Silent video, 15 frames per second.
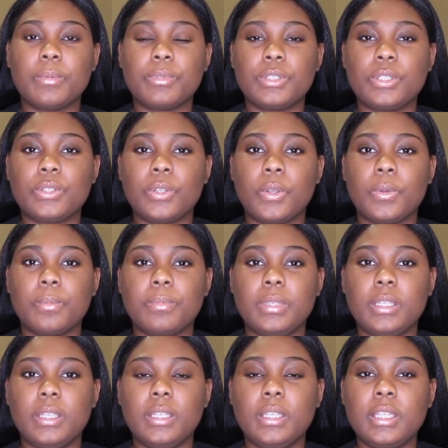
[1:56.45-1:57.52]
she told
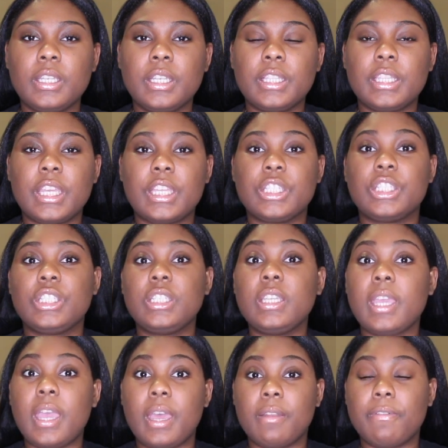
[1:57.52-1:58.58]
me that she
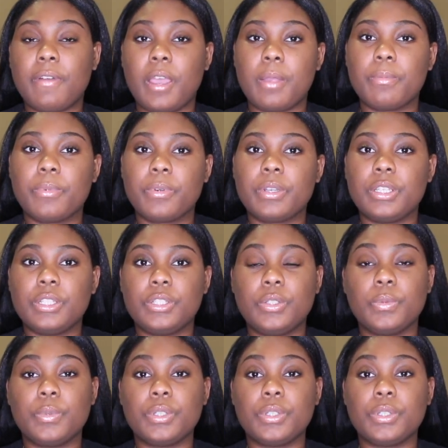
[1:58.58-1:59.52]
had a fibroid issue